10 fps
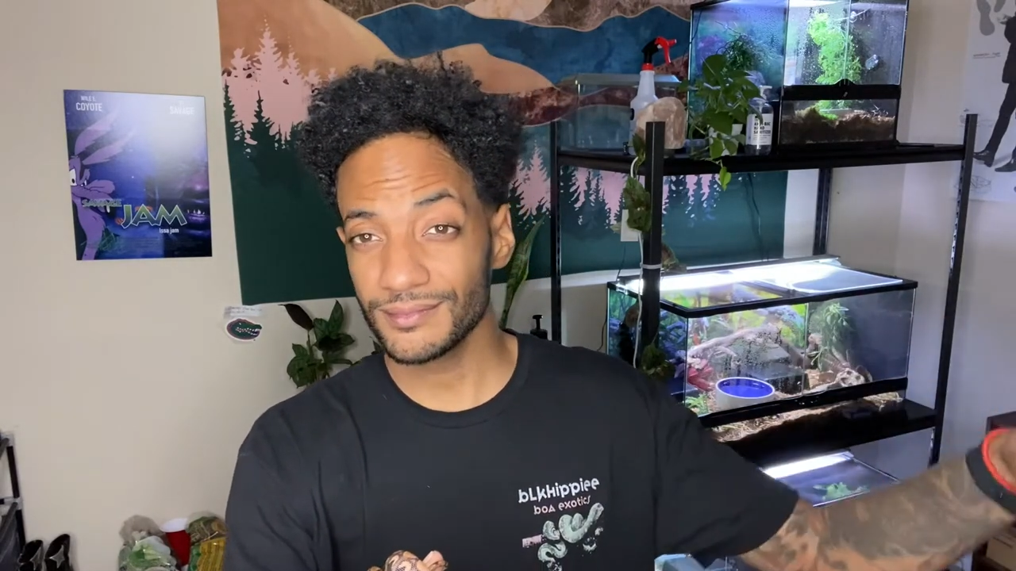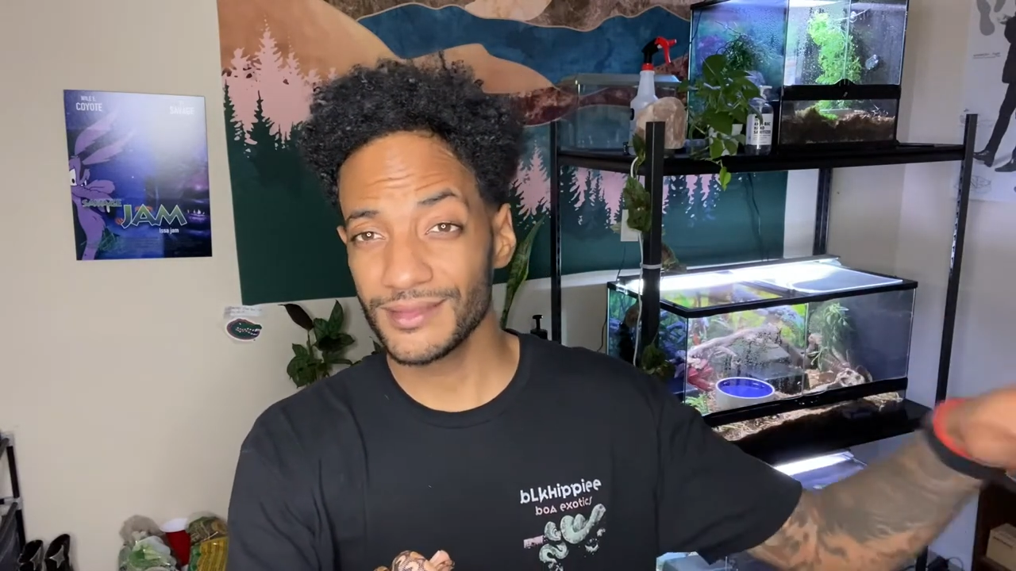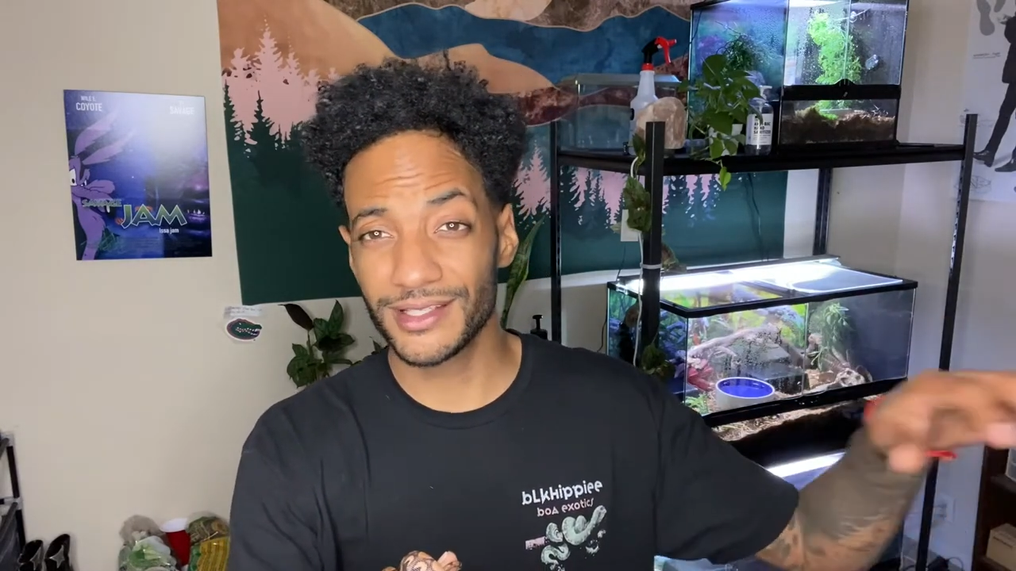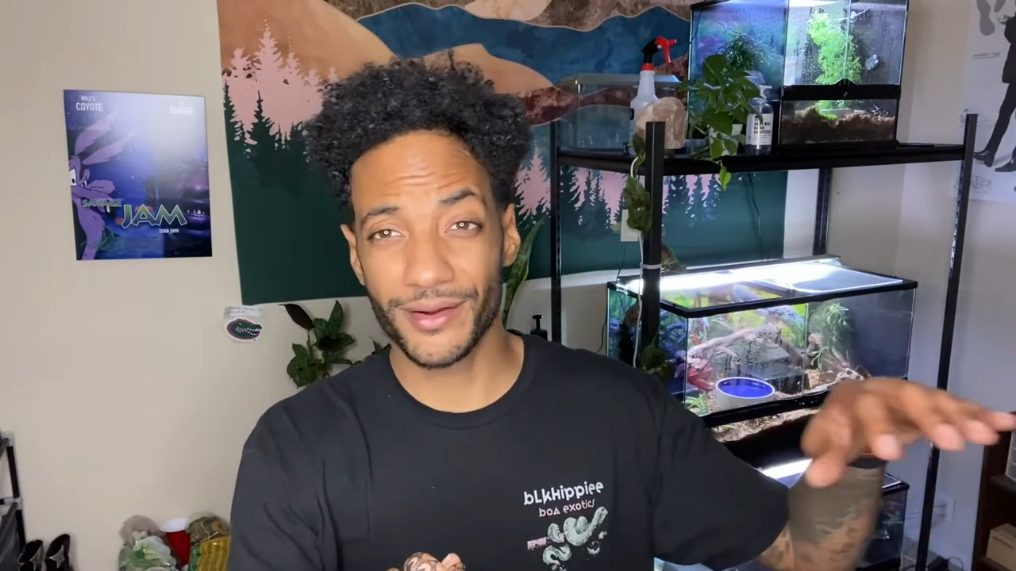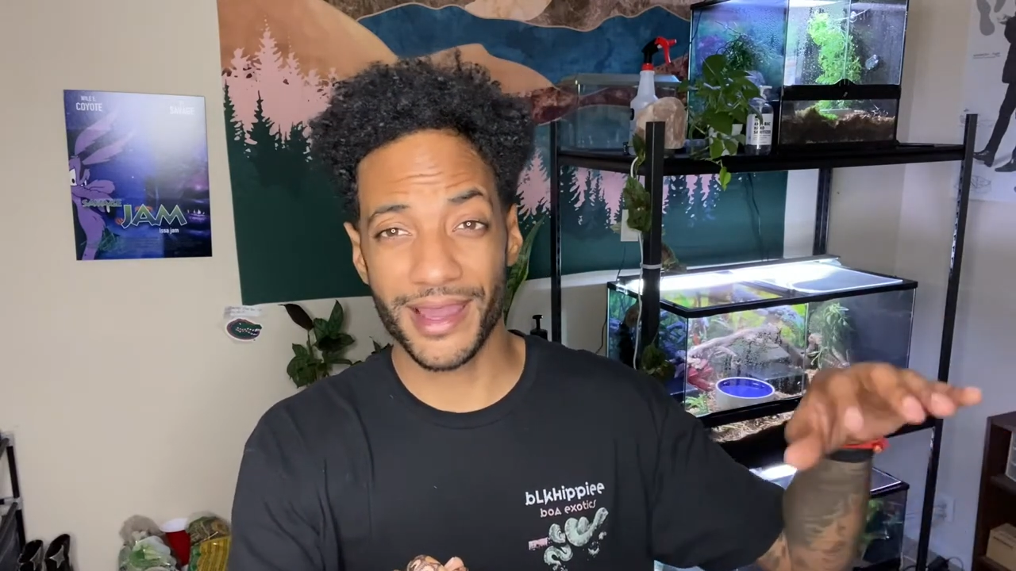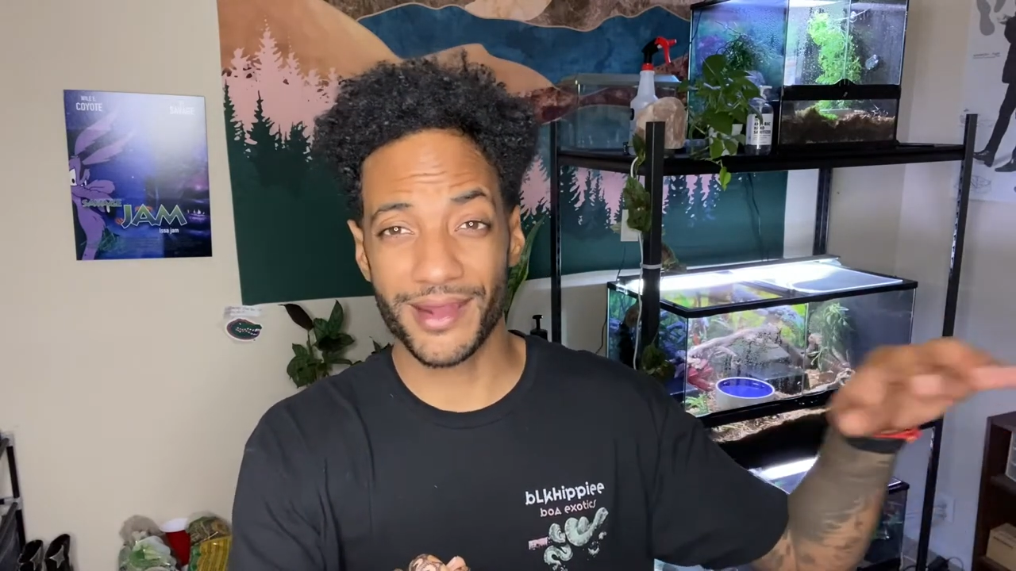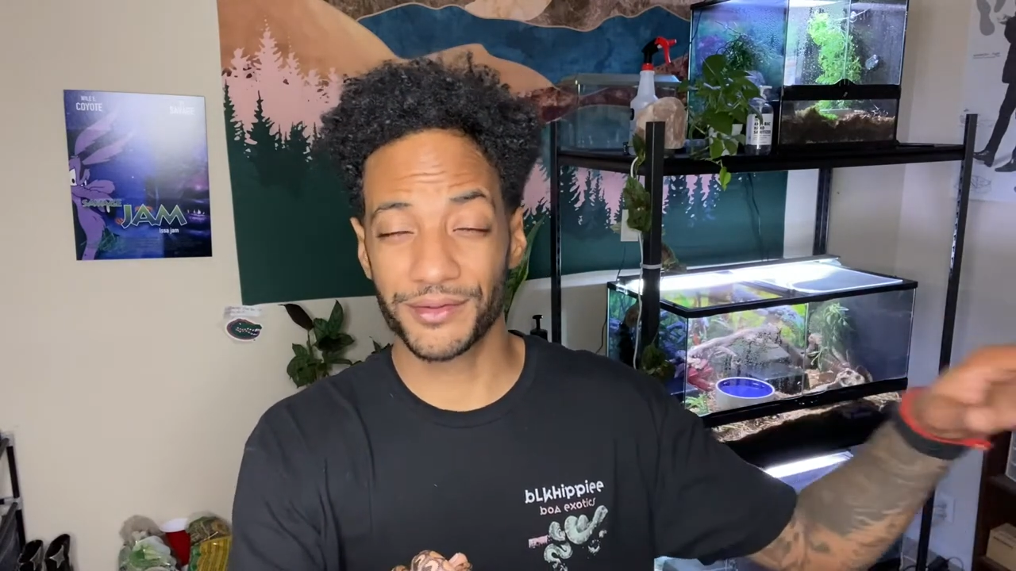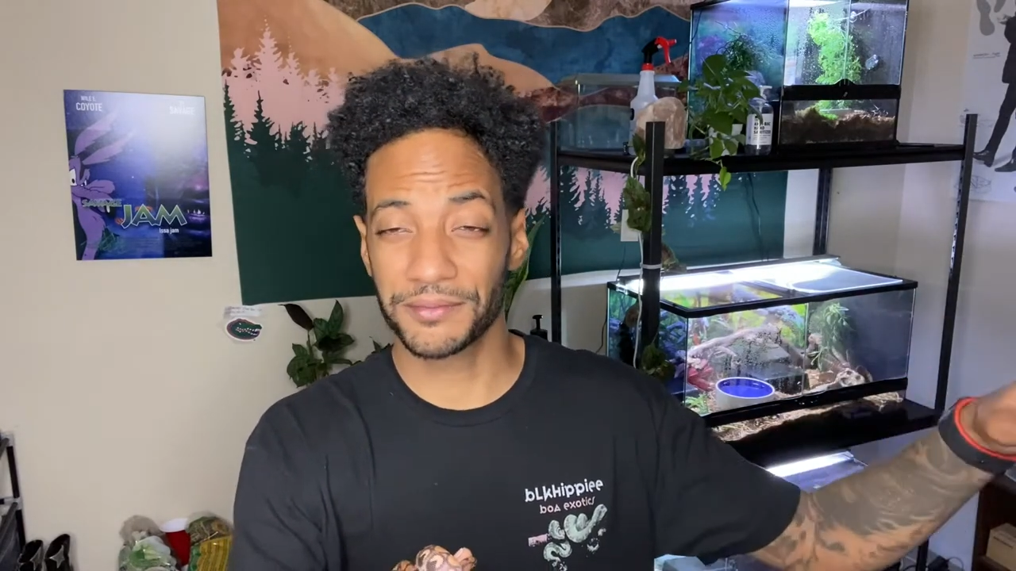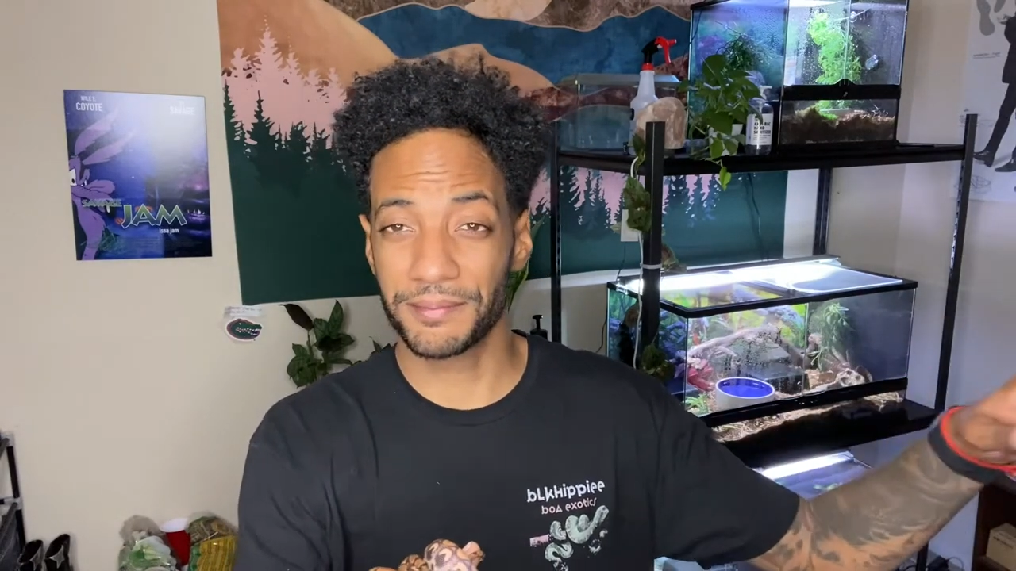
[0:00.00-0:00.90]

you know, I handled